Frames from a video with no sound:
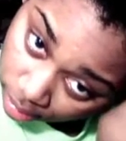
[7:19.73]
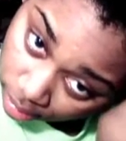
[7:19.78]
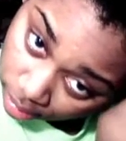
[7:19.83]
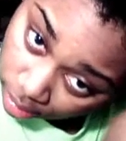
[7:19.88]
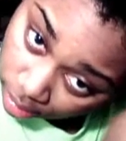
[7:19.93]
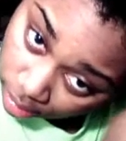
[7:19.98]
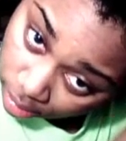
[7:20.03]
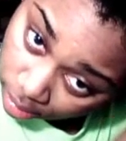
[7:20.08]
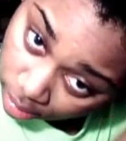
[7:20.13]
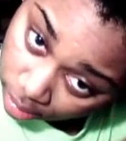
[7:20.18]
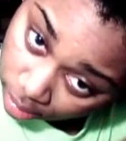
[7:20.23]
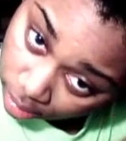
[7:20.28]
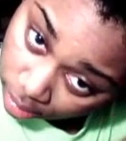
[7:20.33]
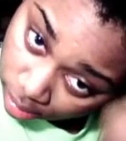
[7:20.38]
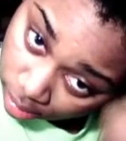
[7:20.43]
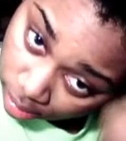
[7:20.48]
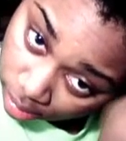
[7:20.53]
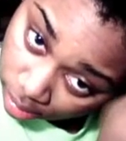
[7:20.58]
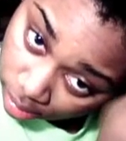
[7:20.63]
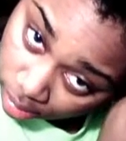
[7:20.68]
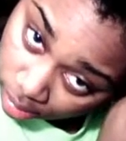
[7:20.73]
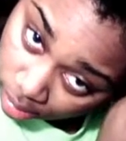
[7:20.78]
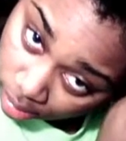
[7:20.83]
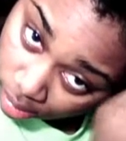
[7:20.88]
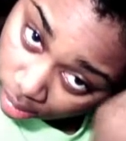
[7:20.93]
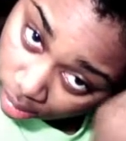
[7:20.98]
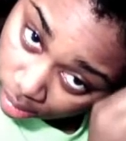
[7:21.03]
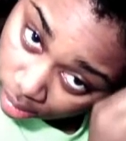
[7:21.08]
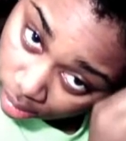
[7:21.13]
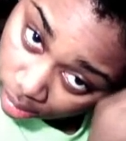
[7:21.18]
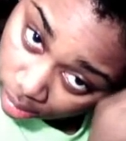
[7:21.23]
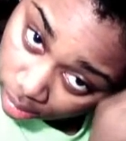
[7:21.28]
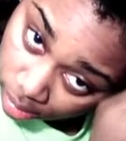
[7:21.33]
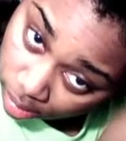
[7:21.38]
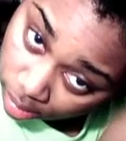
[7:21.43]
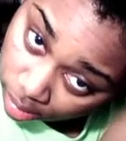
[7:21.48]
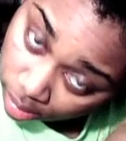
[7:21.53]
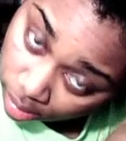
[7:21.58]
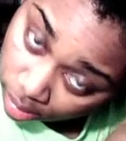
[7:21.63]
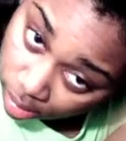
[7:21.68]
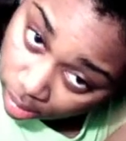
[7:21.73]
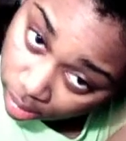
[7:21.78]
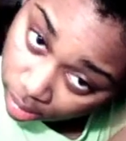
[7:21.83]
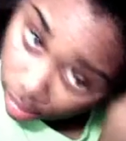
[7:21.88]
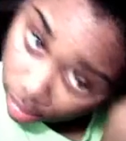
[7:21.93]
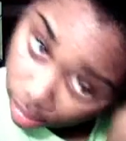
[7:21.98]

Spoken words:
Nobody speaks.